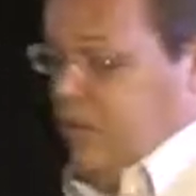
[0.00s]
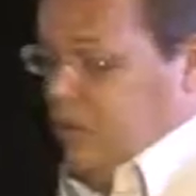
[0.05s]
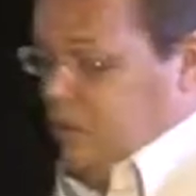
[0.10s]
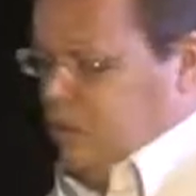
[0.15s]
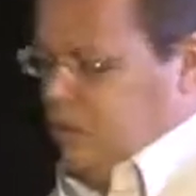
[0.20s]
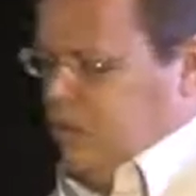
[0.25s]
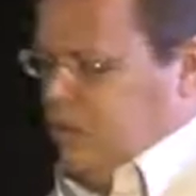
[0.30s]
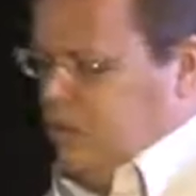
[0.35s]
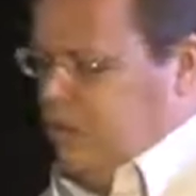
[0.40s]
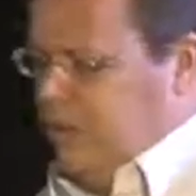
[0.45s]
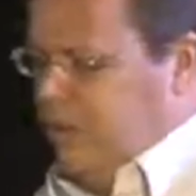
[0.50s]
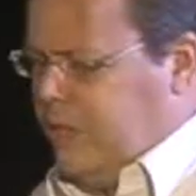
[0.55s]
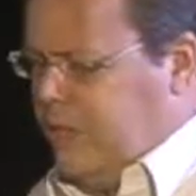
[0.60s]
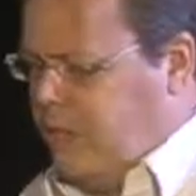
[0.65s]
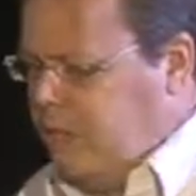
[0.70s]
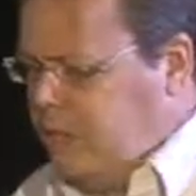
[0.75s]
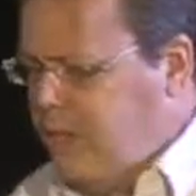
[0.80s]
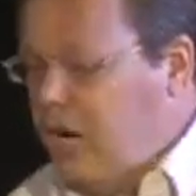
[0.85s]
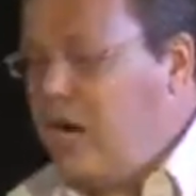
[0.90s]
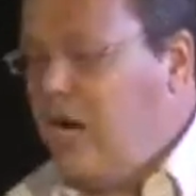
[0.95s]
and also
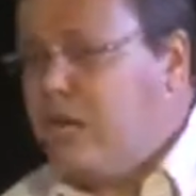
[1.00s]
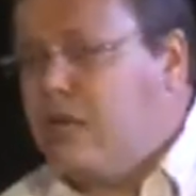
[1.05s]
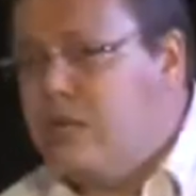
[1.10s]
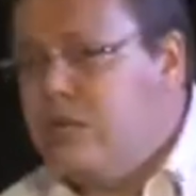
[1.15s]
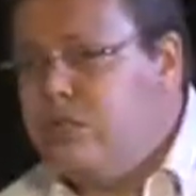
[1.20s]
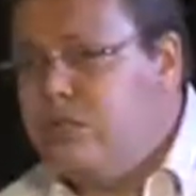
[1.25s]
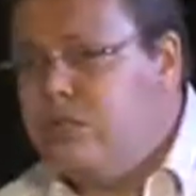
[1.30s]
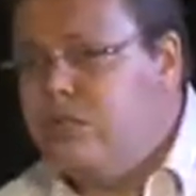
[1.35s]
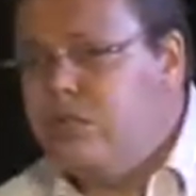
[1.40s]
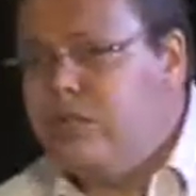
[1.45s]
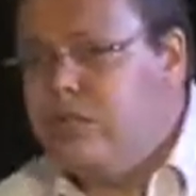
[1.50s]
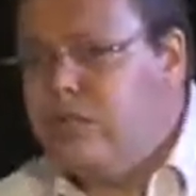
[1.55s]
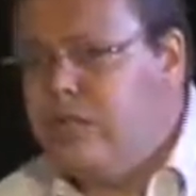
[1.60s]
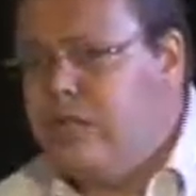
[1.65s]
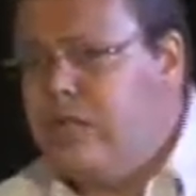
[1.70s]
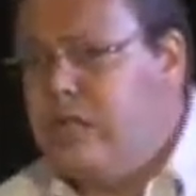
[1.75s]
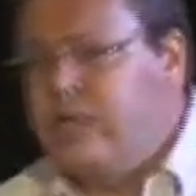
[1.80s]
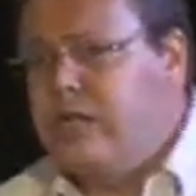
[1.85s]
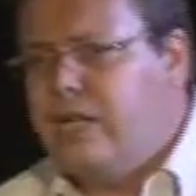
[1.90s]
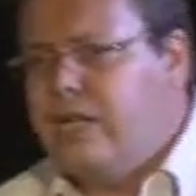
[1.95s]
become our customers.
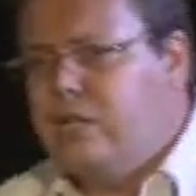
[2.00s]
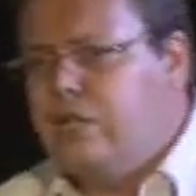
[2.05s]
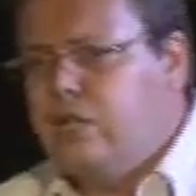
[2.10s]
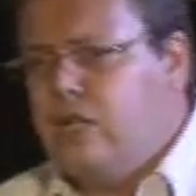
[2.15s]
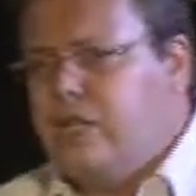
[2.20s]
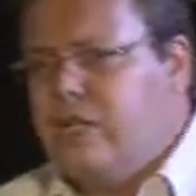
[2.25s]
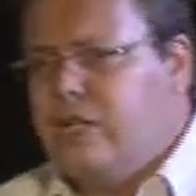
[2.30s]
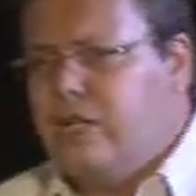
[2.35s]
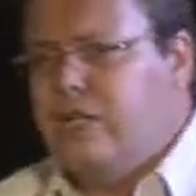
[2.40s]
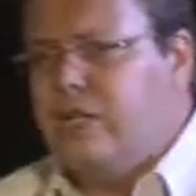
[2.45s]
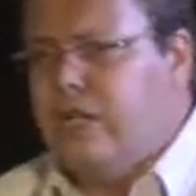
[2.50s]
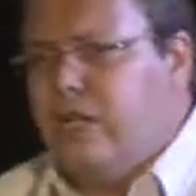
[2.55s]
And that's what